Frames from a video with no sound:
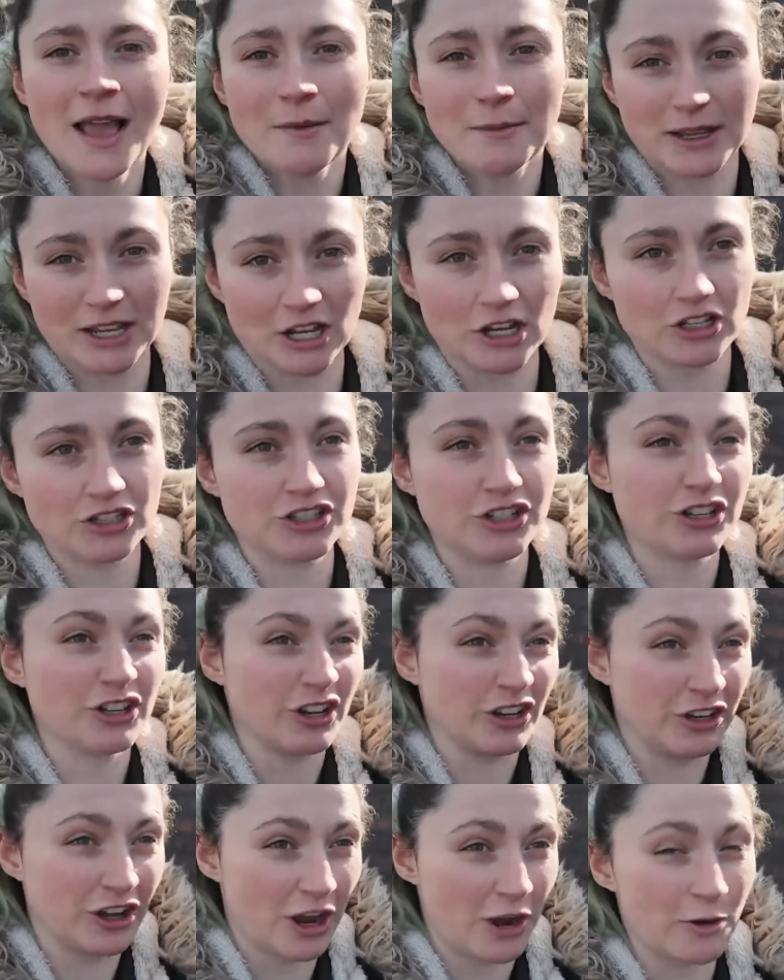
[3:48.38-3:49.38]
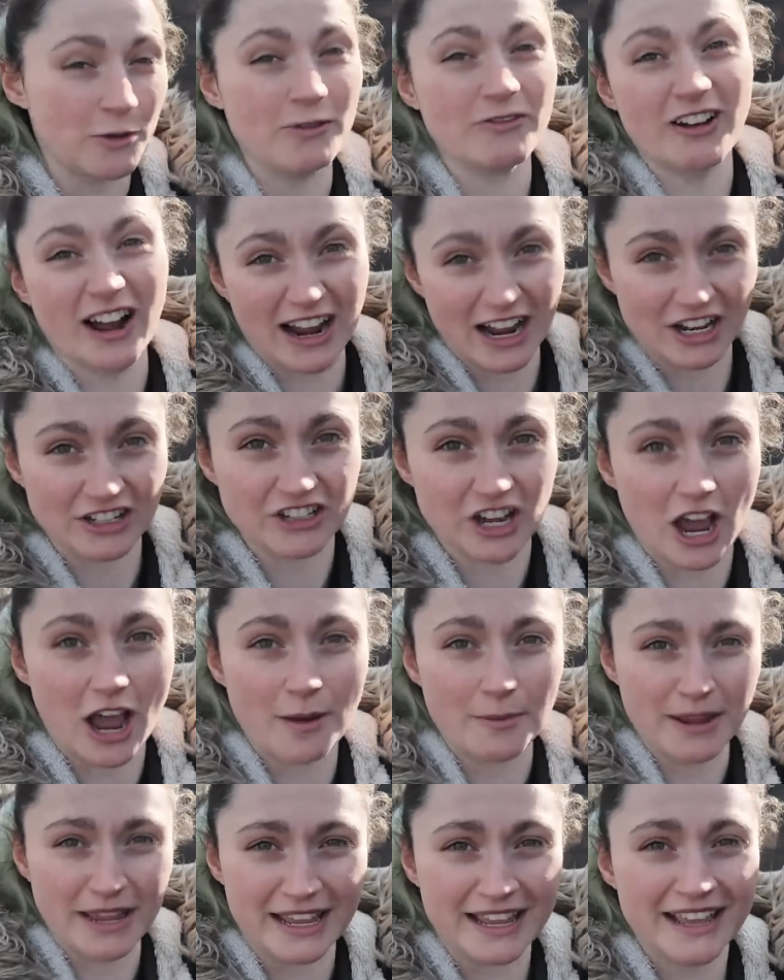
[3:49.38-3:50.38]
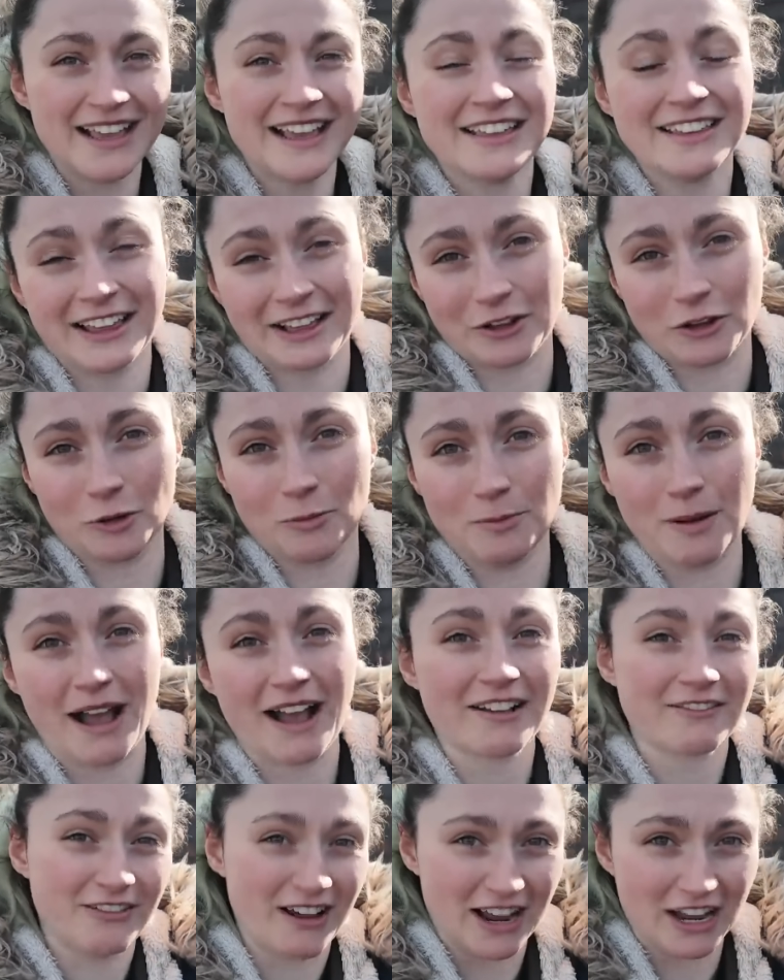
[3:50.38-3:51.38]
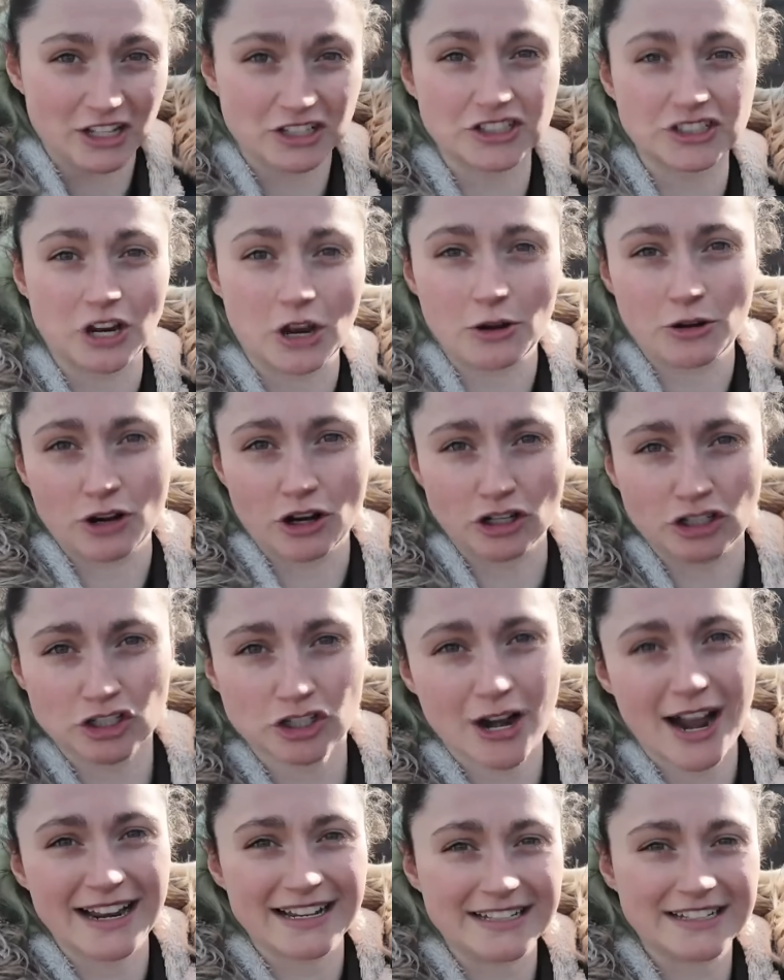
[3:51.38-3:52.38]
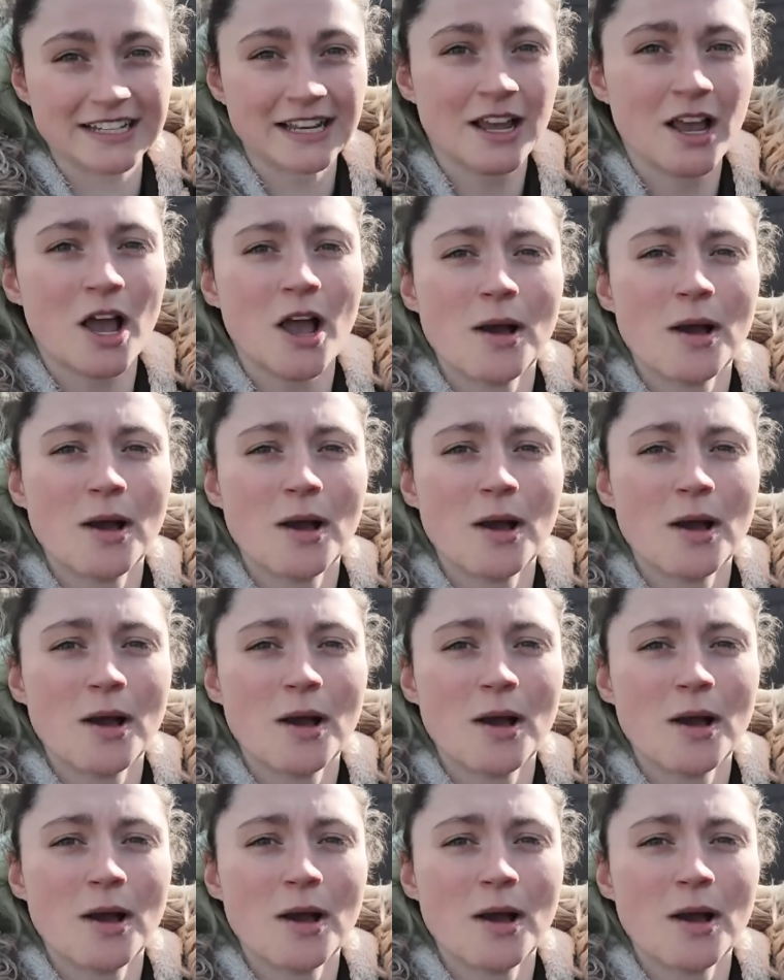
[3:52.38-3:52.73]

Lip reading: because you can go via Derby, then come back via Stoke-on-Trent.